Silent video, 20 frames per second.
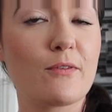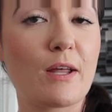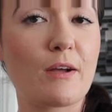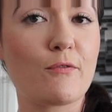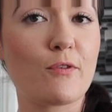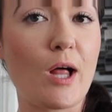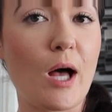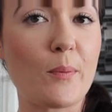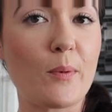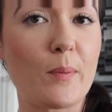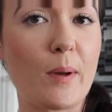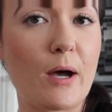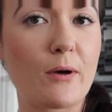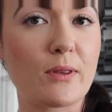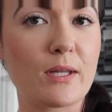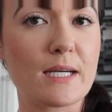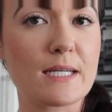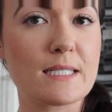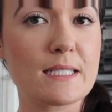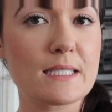like vlog
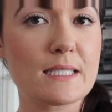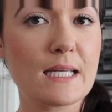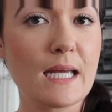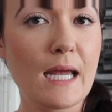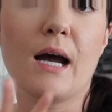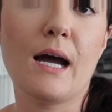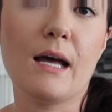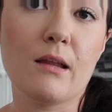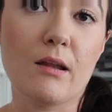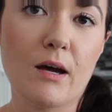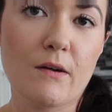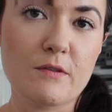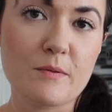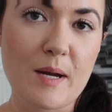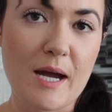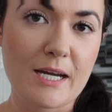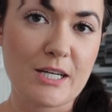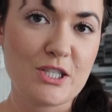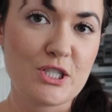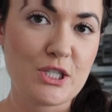about this. I loved
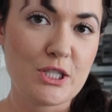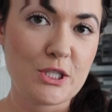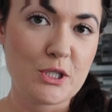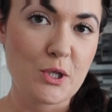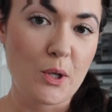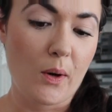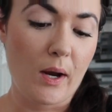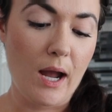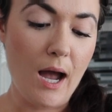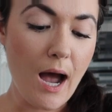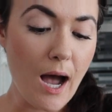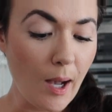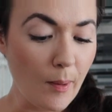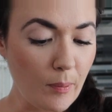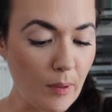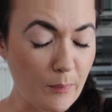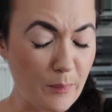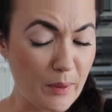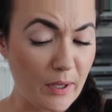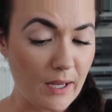mac and cheese growing up,